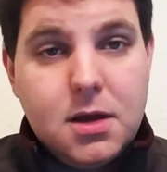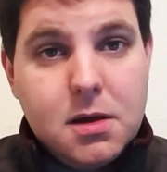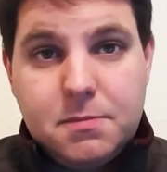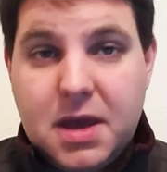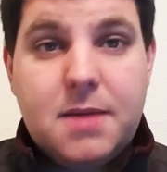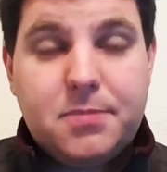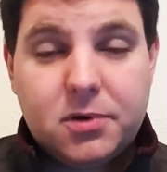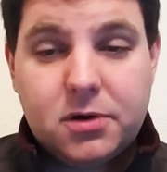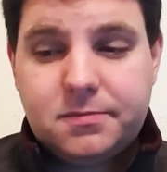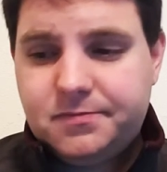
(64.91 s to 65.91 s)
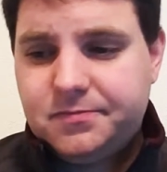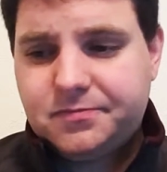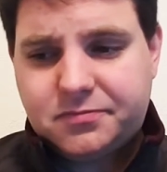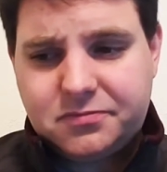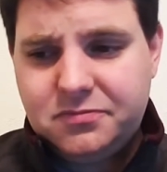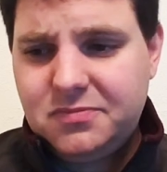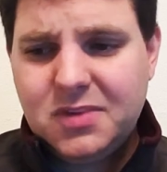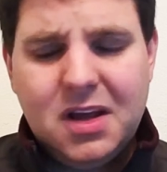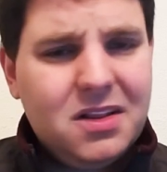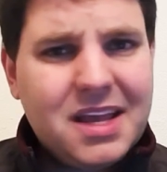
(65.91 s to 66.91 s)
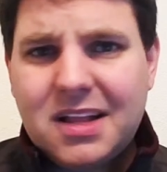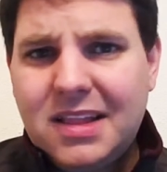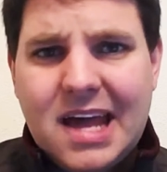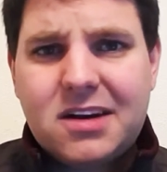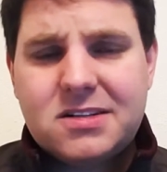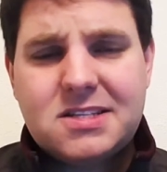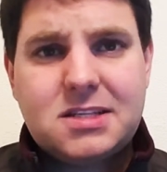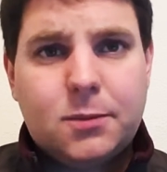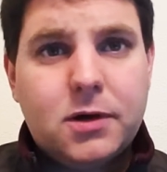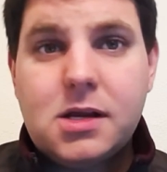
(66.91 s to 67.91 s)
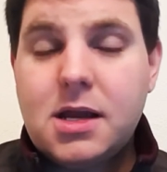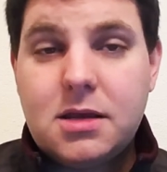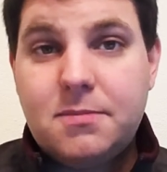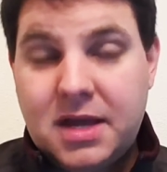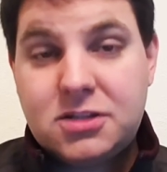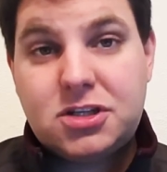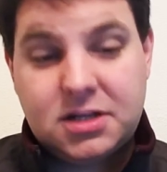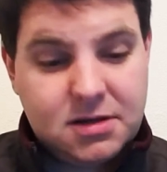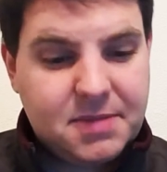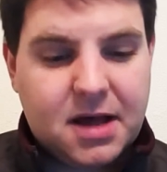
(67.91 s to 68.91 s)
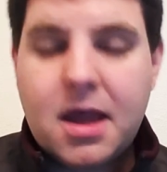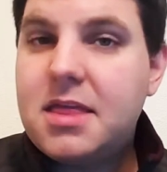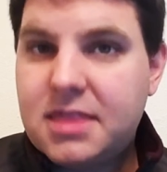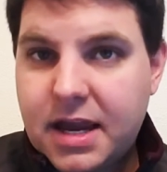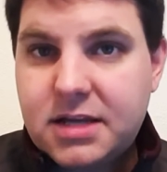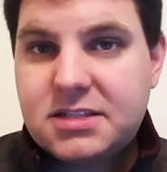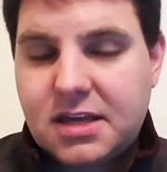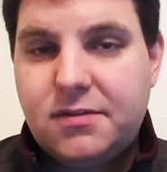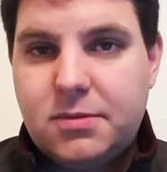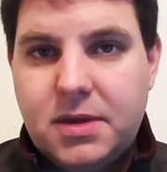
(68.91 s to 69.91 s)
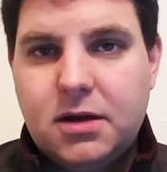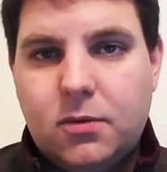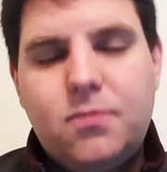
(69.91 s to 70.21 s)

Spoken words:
paper, like a letter to someone, and he mentioned about a Thanksgiving meal.